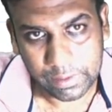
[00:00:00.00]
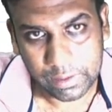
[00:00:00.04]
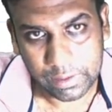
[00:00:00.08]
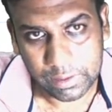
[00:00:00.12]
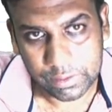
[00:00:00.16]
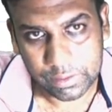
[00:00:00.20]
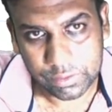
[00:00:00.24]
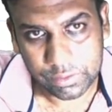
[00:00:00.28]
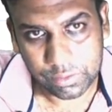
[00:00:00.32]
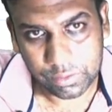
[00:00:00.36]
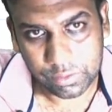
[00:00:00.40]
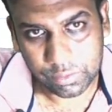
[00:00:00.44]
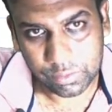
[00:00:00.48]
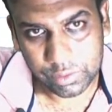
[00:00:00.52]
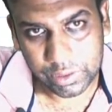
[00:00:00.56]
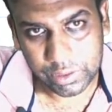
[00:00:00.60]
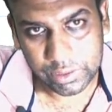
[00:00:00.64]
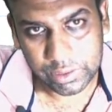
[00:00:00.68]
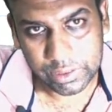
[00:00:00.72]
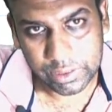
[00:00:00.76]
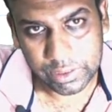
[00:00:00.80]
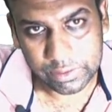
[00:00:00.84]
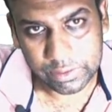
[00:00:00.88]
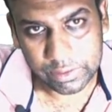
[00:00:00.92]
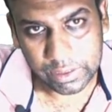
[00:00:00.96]
So
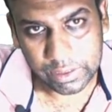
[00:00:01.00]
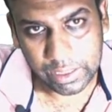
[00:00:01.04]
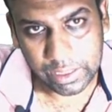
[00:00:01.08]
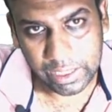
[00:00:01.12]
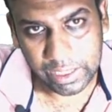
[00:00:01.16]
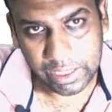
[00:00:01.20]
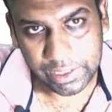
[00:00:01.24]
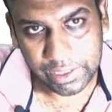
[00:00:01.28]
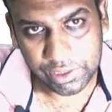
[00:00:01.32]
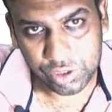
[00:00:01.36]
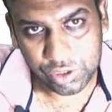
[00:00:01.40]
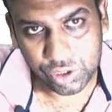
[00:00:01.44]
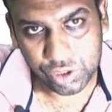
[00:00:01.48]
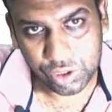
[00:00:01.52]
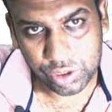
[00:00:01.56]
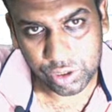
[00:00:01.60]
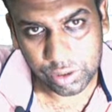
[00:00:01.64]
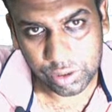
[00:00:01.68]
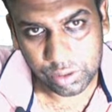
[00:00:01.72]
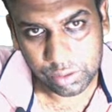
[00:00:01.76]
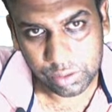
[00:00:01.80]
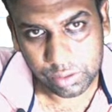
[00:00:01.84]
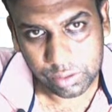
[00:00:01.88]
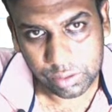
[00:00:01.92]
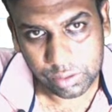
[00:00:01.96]
this is h
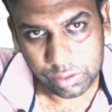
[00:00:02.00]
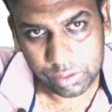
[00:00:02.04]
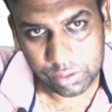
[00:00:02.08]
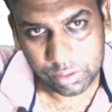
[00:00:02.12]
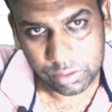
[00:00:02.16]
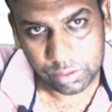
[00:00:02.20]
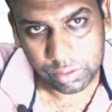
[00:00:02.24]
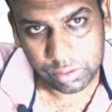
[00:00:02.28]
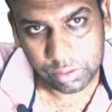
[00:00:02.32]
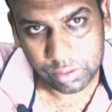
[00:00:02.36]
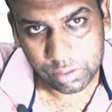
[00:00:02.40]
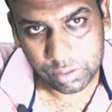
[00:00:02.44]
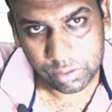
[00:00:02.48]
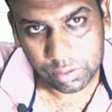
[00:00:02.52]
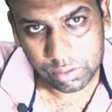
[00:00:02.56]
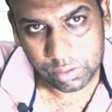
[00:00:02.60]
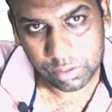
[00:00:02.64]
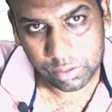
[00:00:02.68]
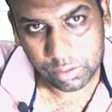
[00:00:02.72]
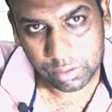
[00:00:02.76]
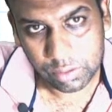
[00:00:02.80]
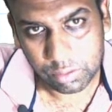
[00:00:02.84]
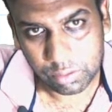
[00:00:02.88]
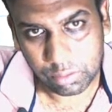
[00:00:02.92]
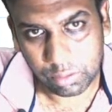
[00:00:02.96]

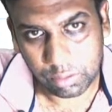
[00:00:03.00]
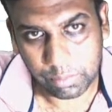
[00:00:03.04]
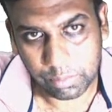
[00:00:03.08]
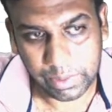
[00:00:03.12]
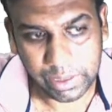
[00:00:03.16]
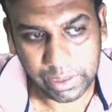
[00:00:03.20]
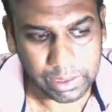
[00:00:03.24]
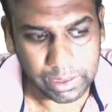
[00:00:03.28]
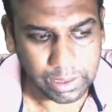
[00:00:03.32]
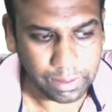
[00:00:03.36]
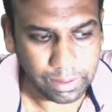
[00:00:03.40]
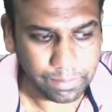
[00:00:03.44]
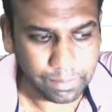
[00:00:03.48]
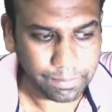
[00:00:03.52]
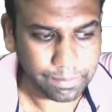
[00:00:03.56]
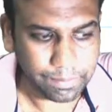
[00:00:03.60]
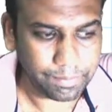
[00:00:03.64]
omega,